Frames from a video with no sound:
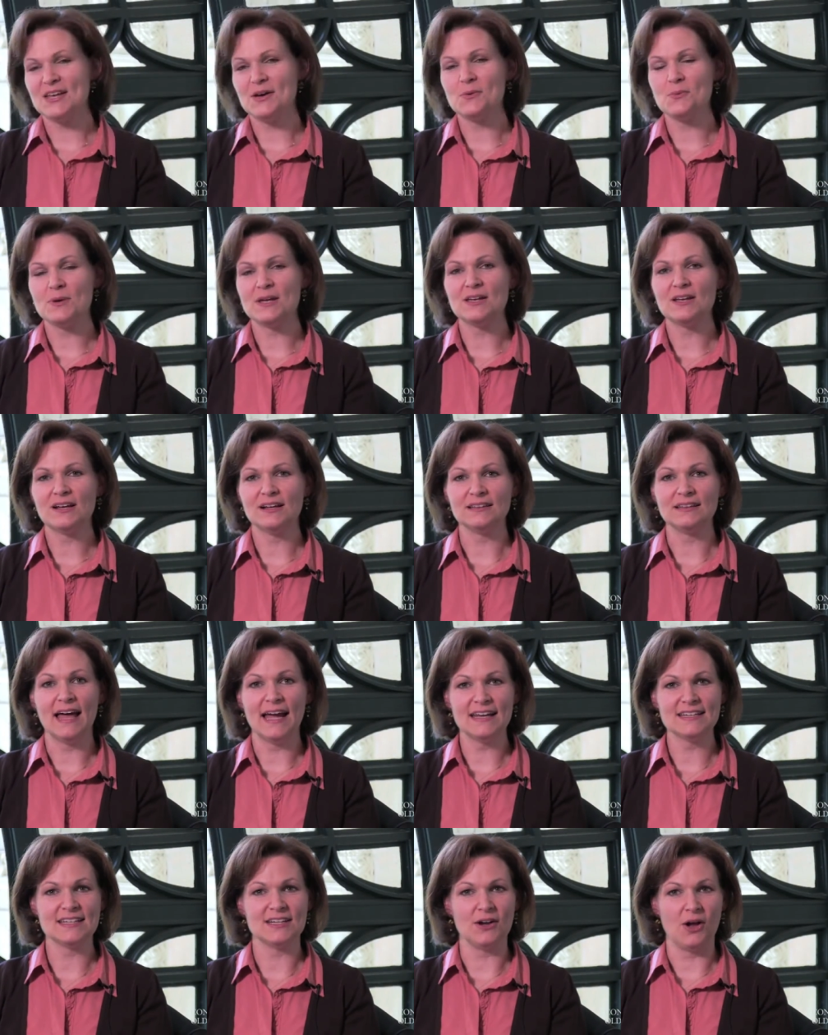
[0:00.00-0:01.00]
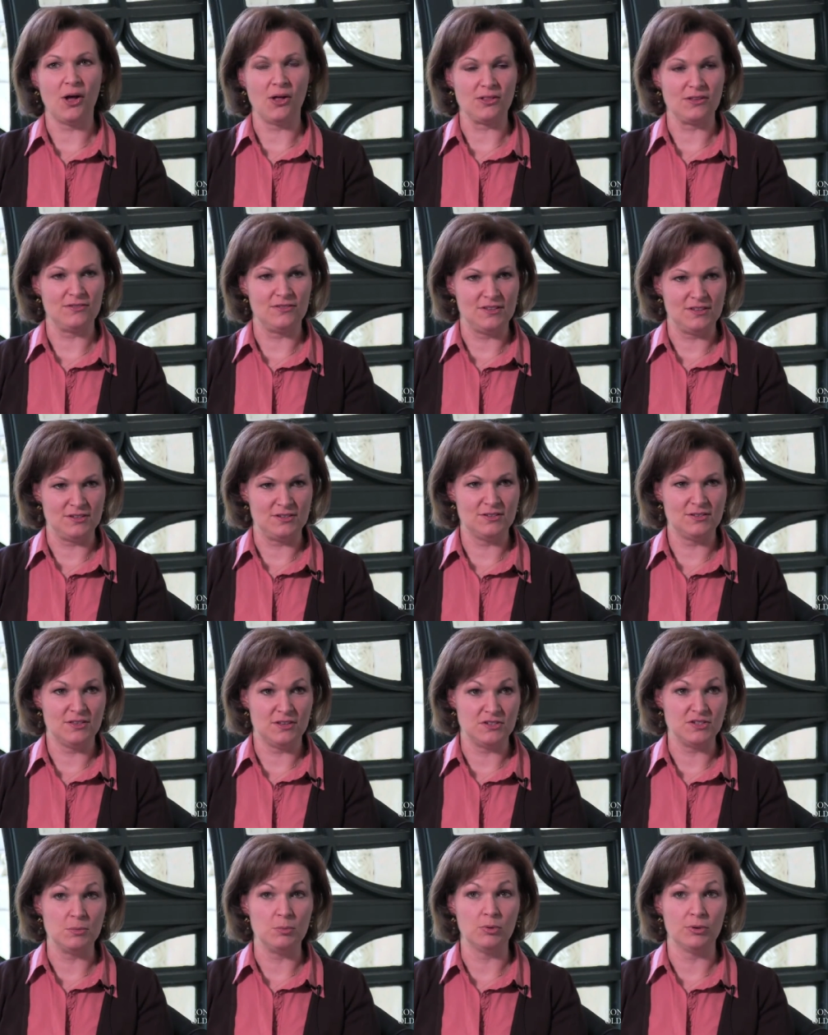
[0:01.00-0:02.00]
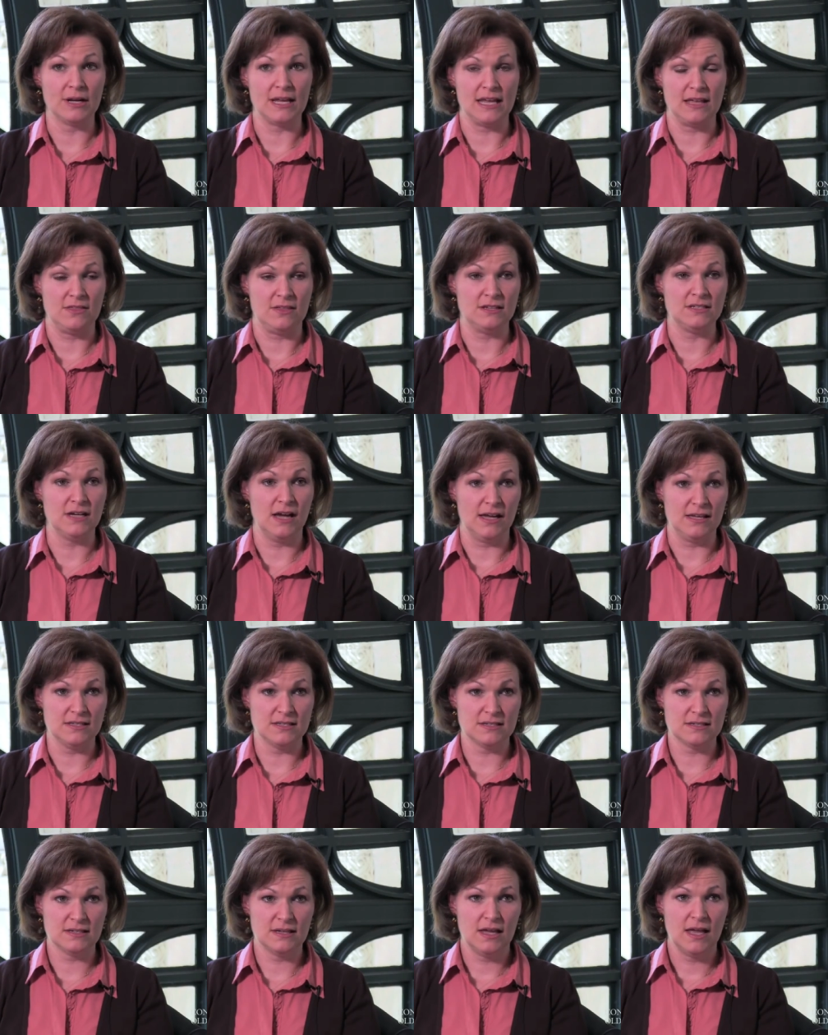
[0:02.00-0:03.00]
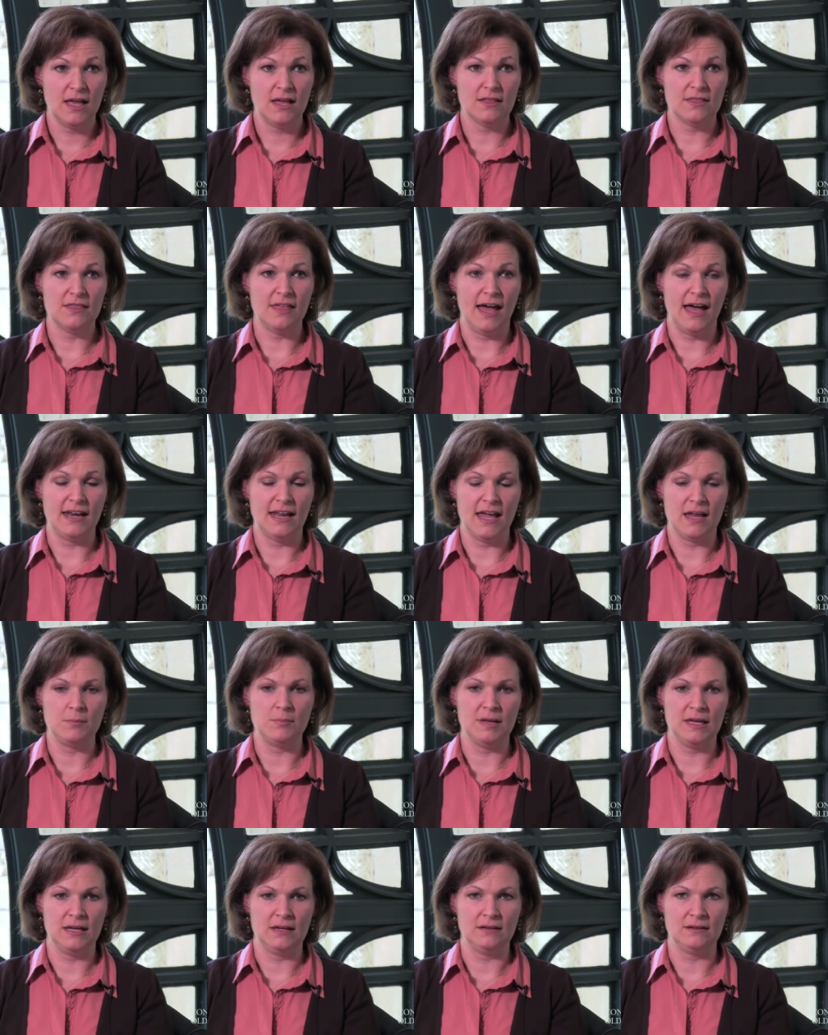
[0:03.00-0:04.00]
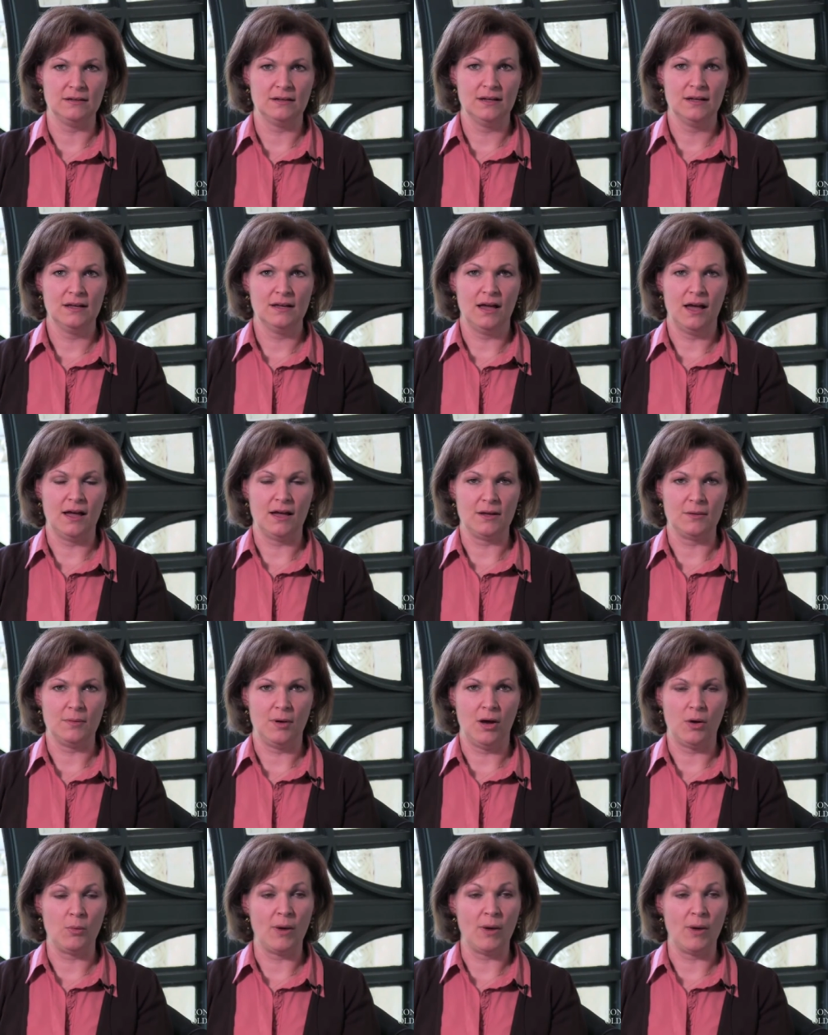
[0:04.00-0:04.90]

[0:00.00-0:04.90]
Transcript: So we collected all of the, the debris, the dust that had been uh,